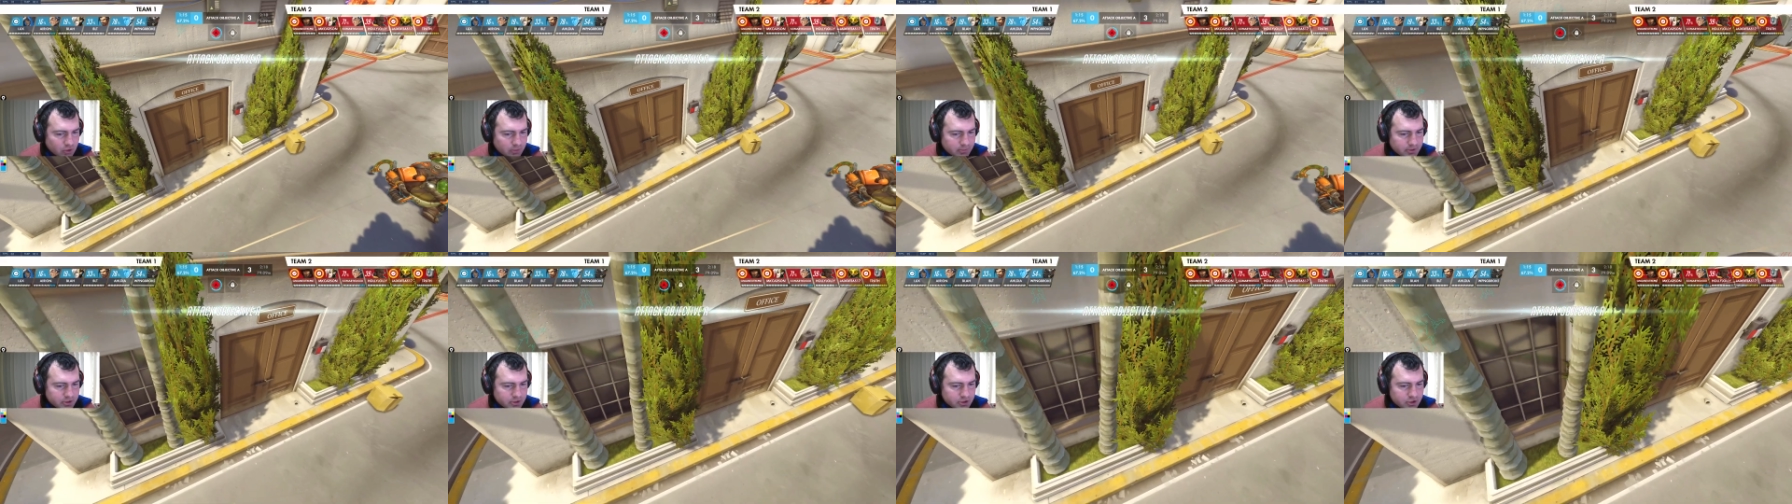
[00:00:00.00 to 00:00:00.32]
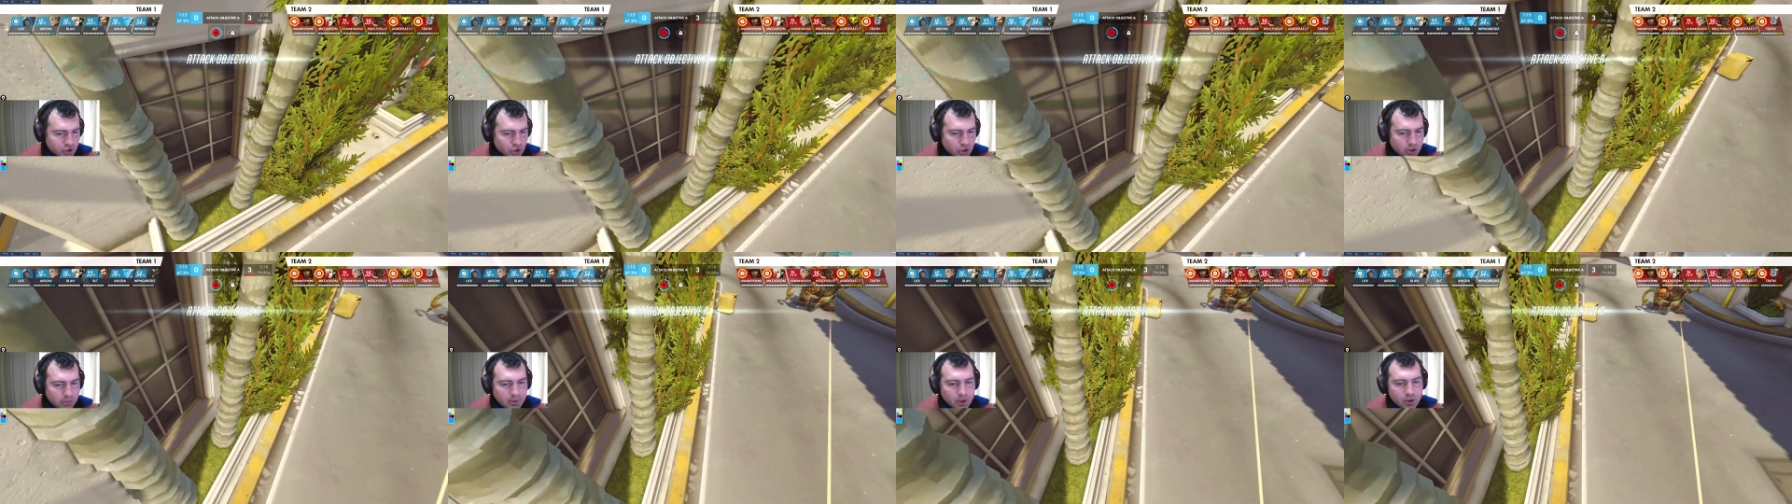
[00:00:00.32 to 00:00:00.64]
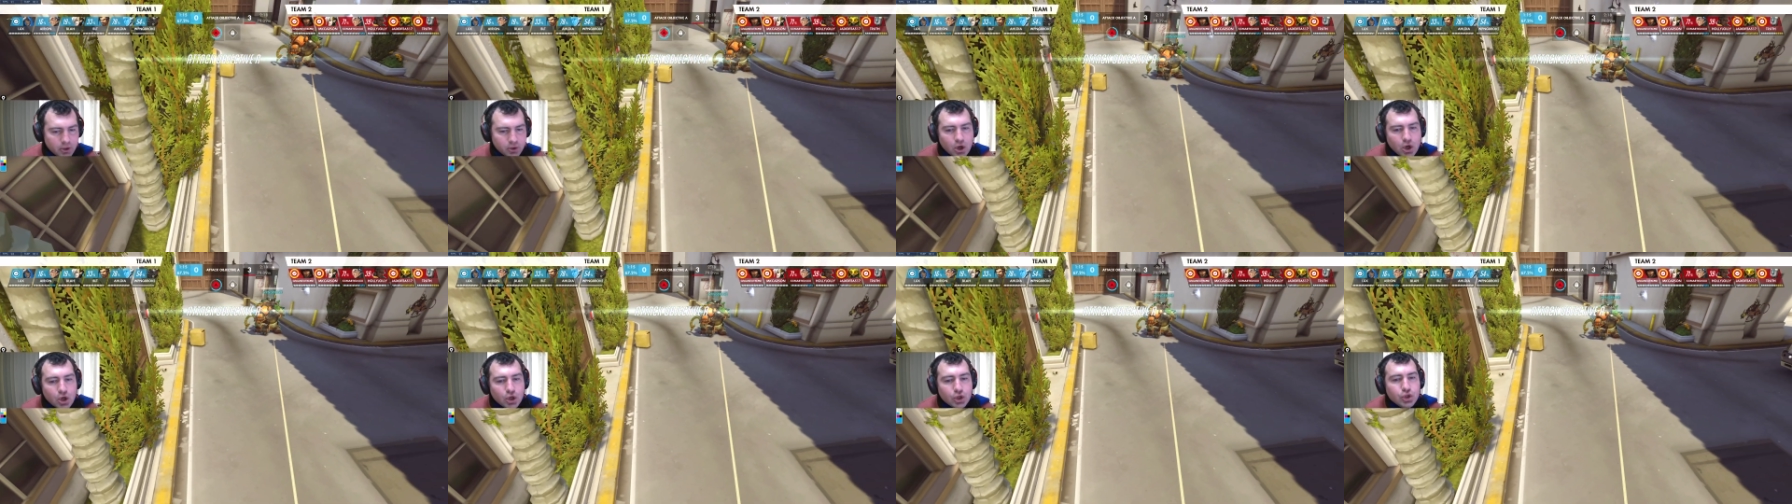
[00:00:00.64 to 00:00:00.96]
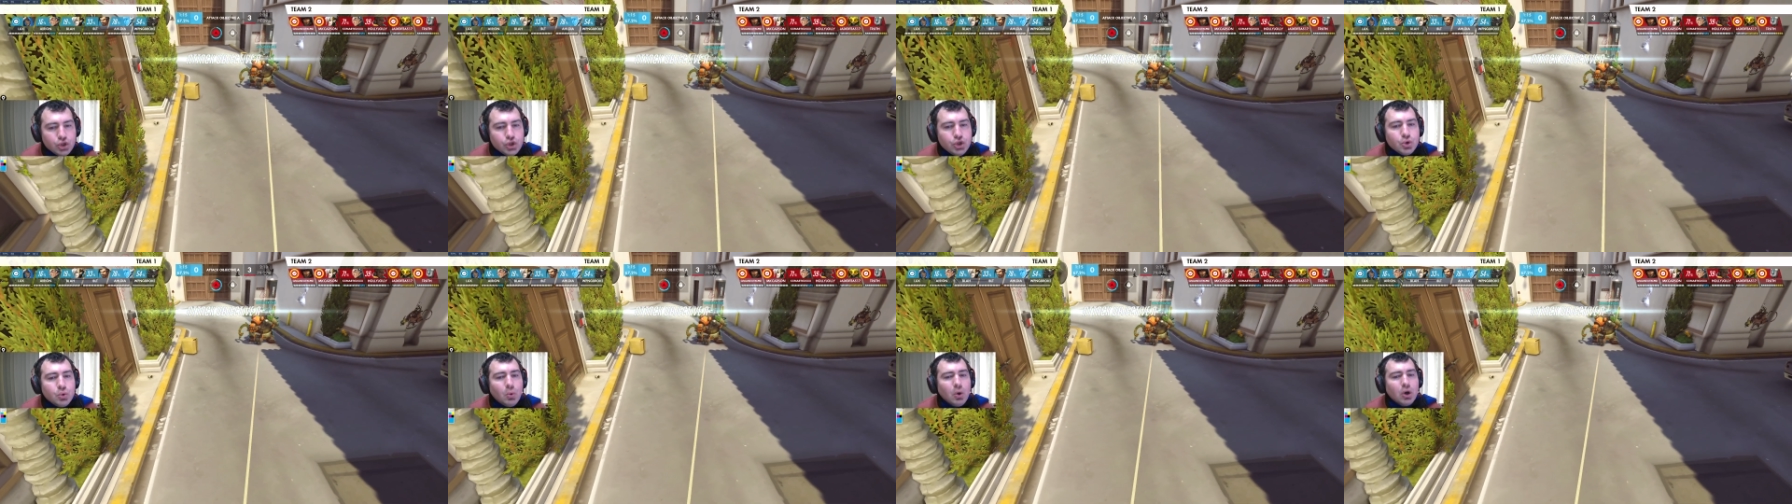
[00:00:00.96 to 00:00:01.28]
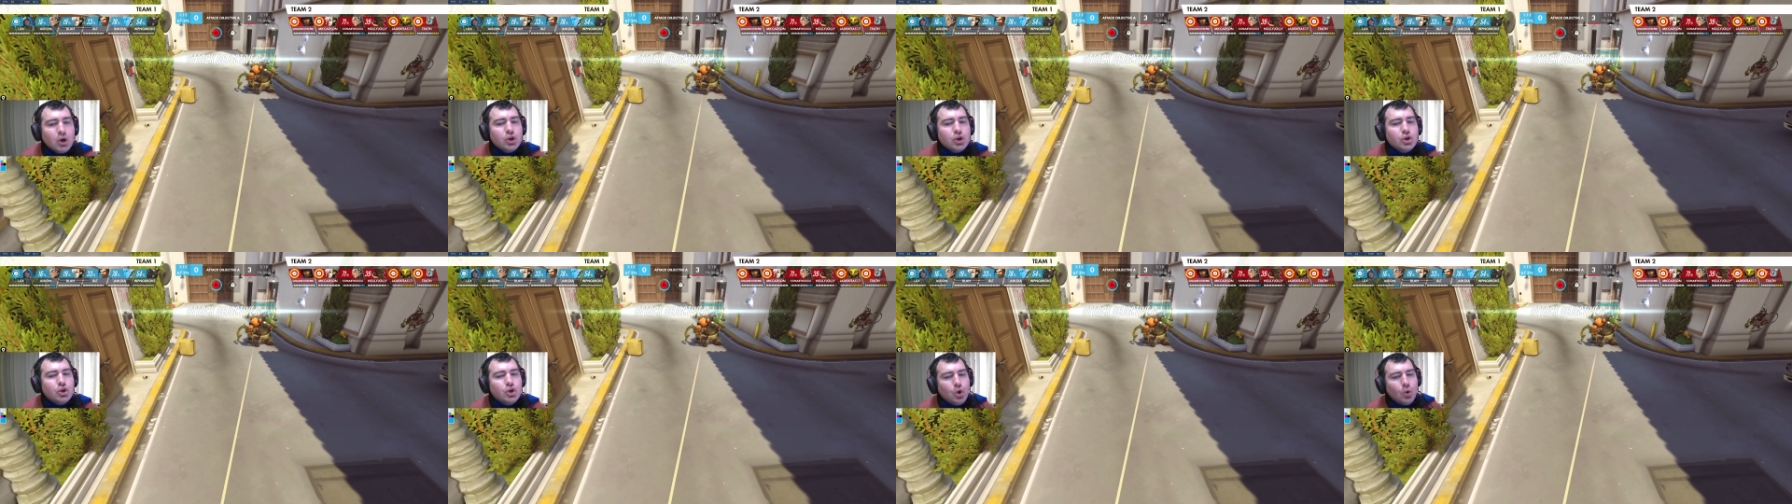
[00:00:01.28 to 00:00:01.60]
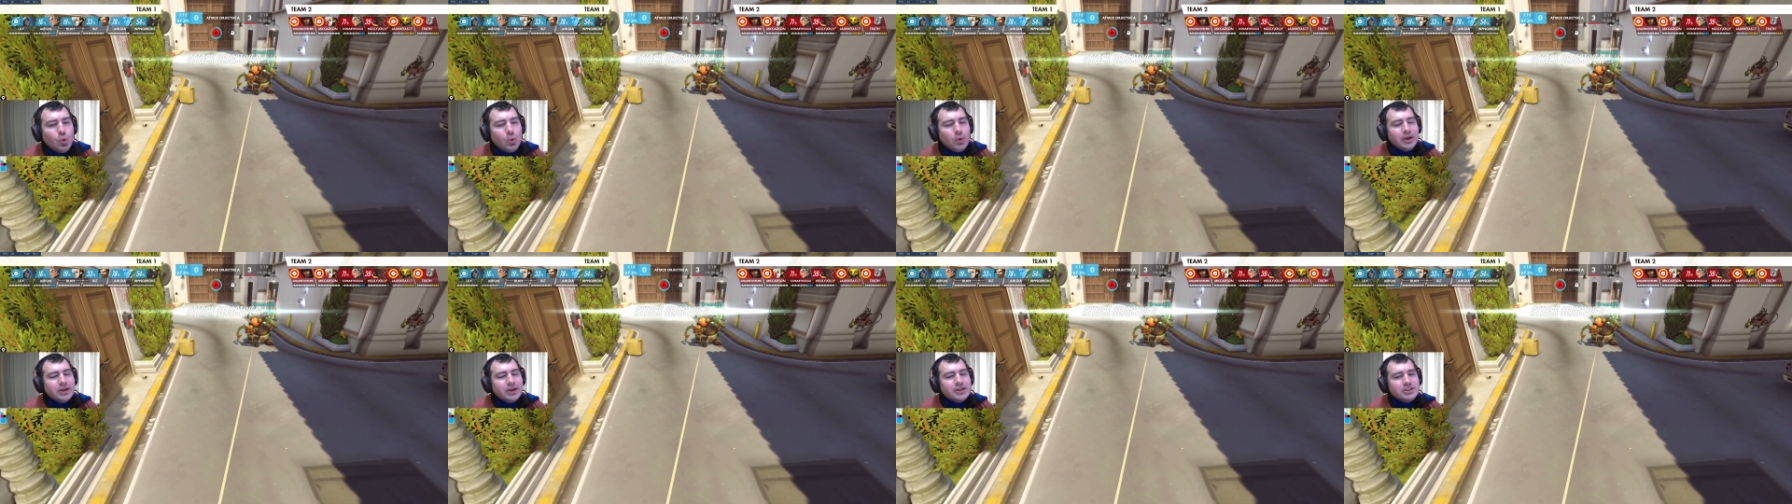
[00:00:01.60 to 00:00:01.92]
into turret mode, you are
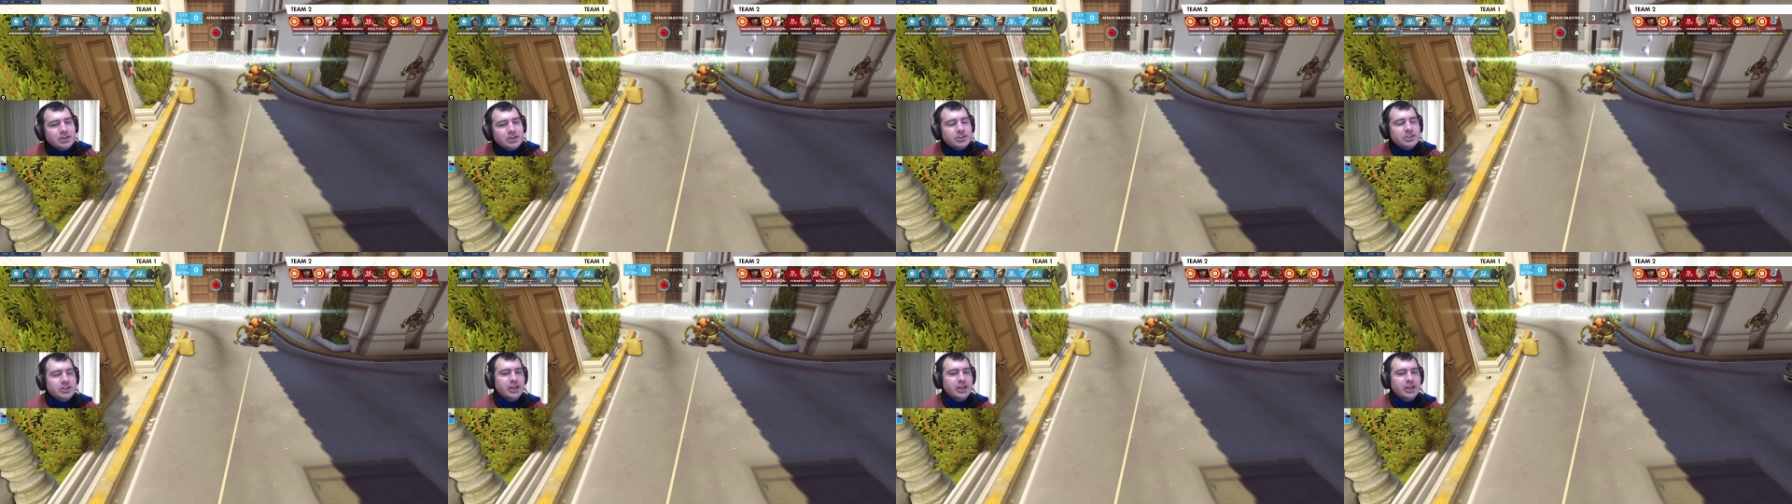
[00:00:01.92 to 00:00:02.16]
going to